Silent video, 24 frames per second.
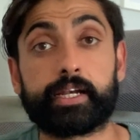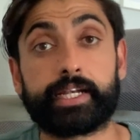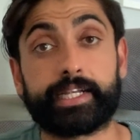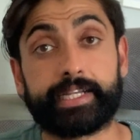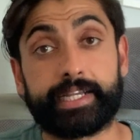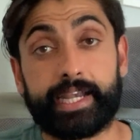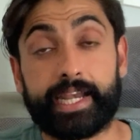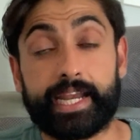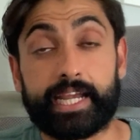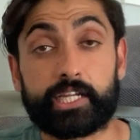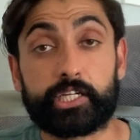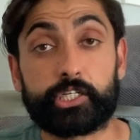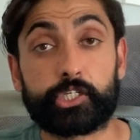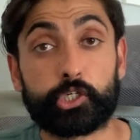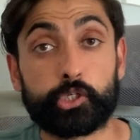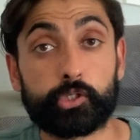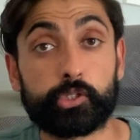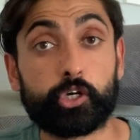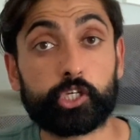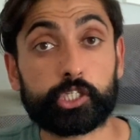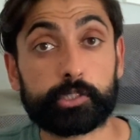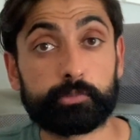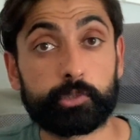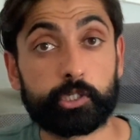can't do
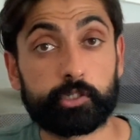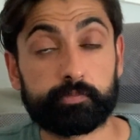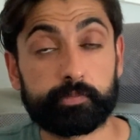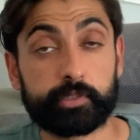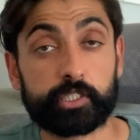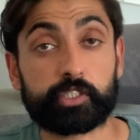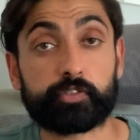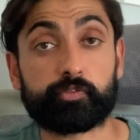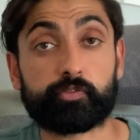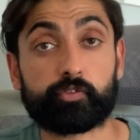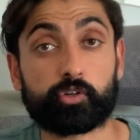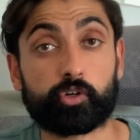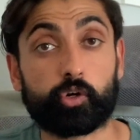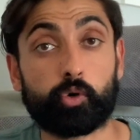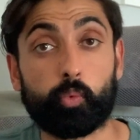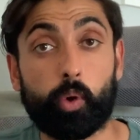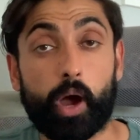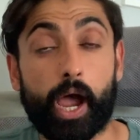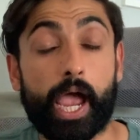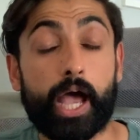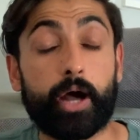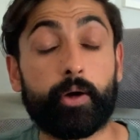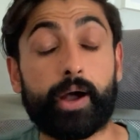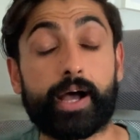those movements for a
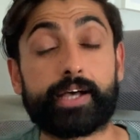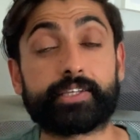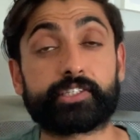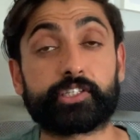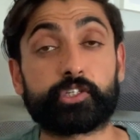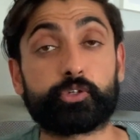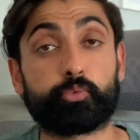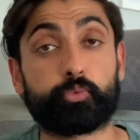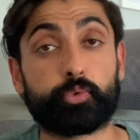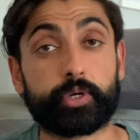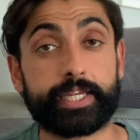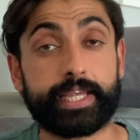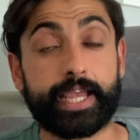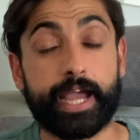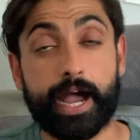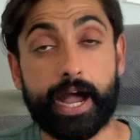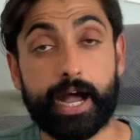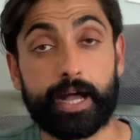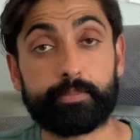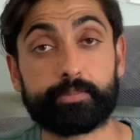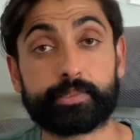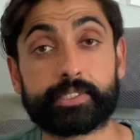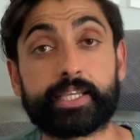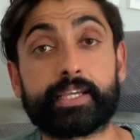while as he
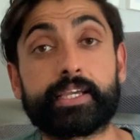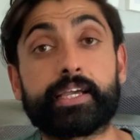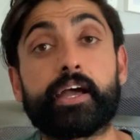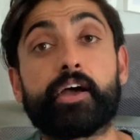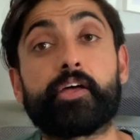rehabs,